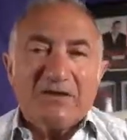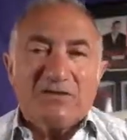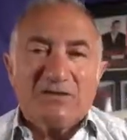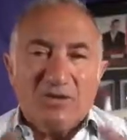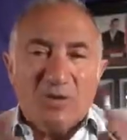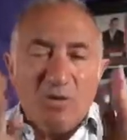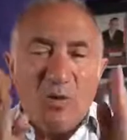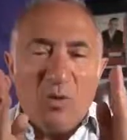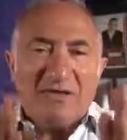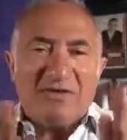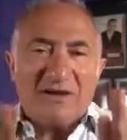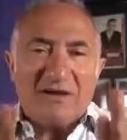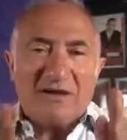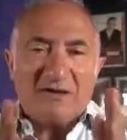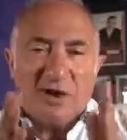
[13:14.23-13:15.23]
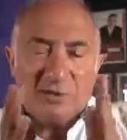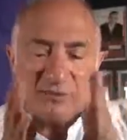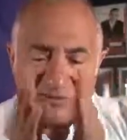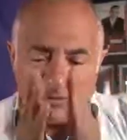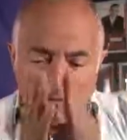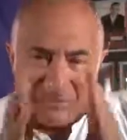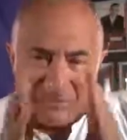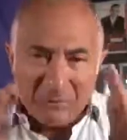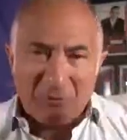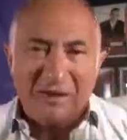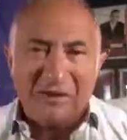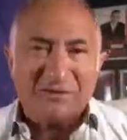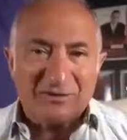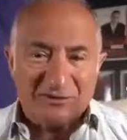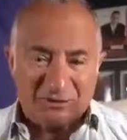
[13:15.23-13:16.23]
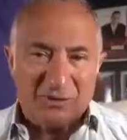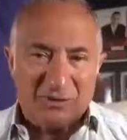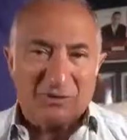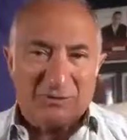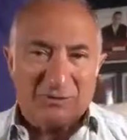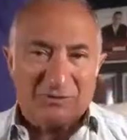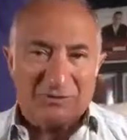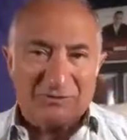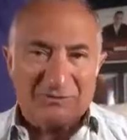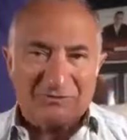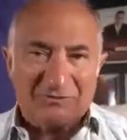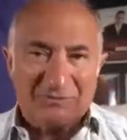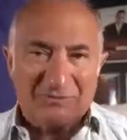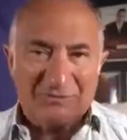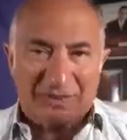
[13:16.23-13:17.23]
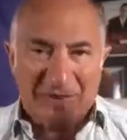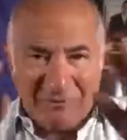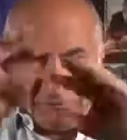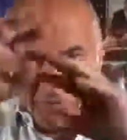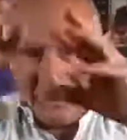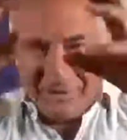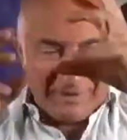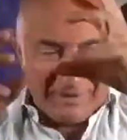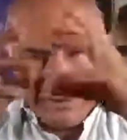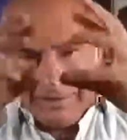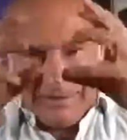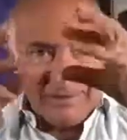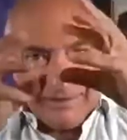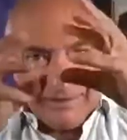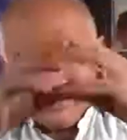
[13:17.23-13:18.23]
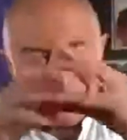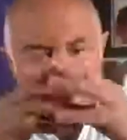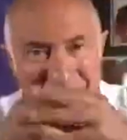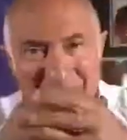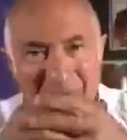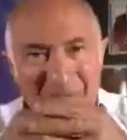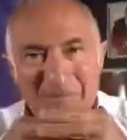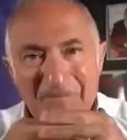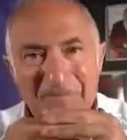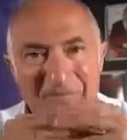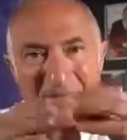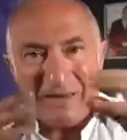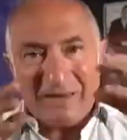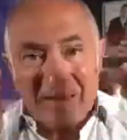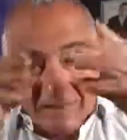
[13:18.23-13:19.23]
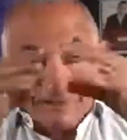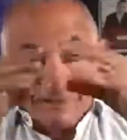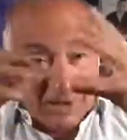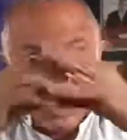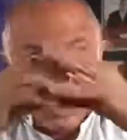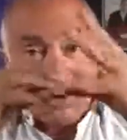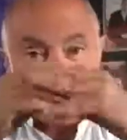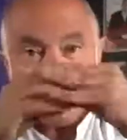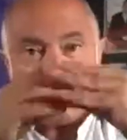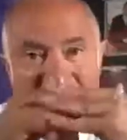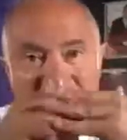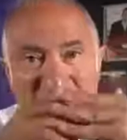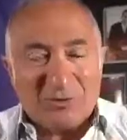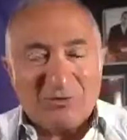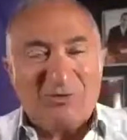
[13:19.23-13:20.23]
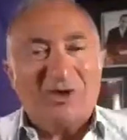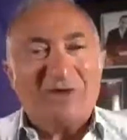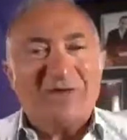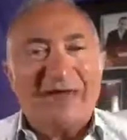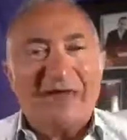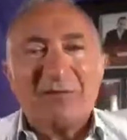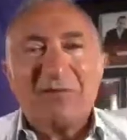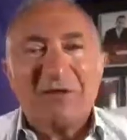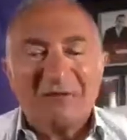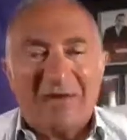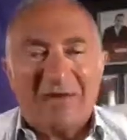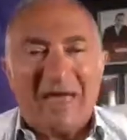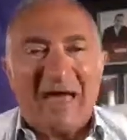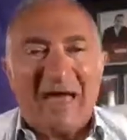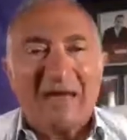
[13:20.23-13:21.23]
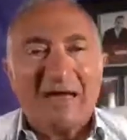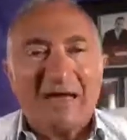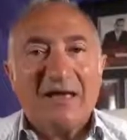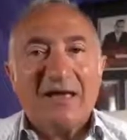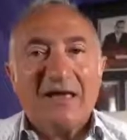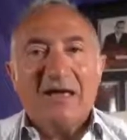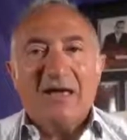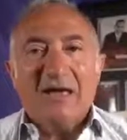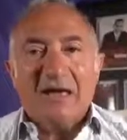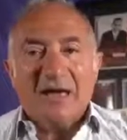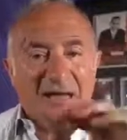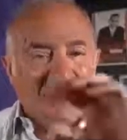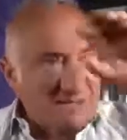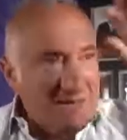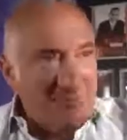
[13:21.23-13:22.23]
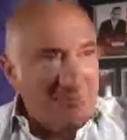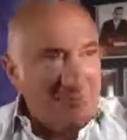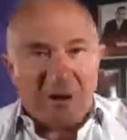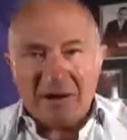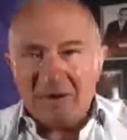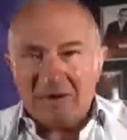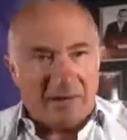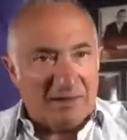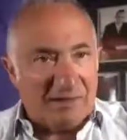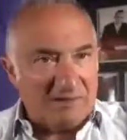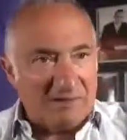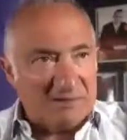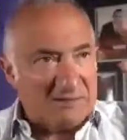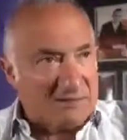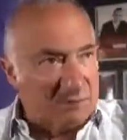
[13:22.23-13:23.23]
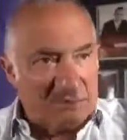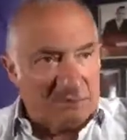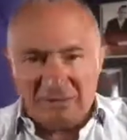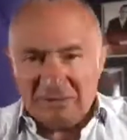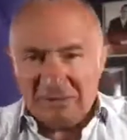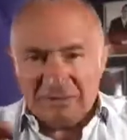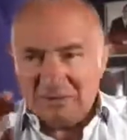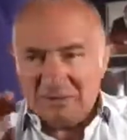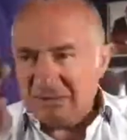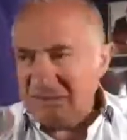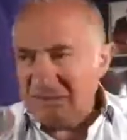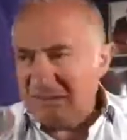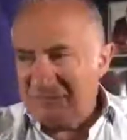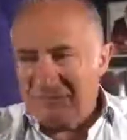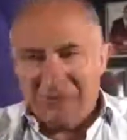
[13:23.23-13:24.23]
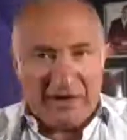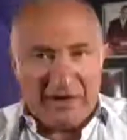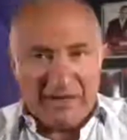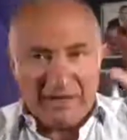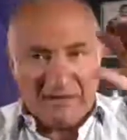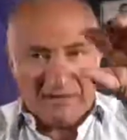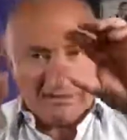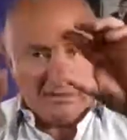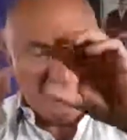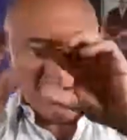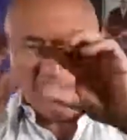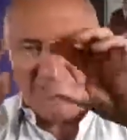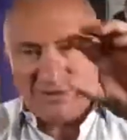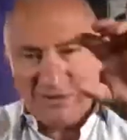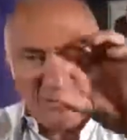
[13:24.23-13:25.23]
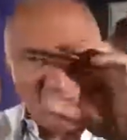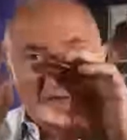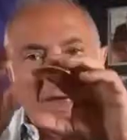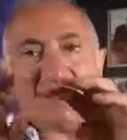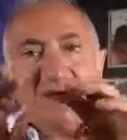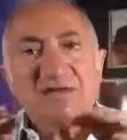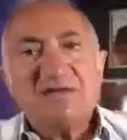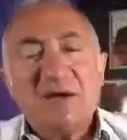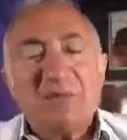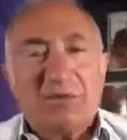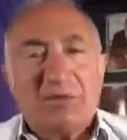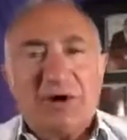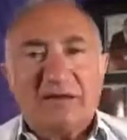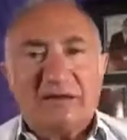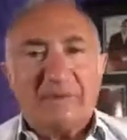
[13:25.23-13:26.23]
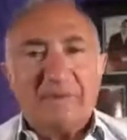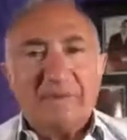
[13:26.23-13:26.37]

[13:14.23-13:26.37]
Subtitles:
do one thing at a time. Separate the circles. Get rid of the, interlocking circles like the Olympic flag. And separate things, your business, your finance, your marriage, separate them.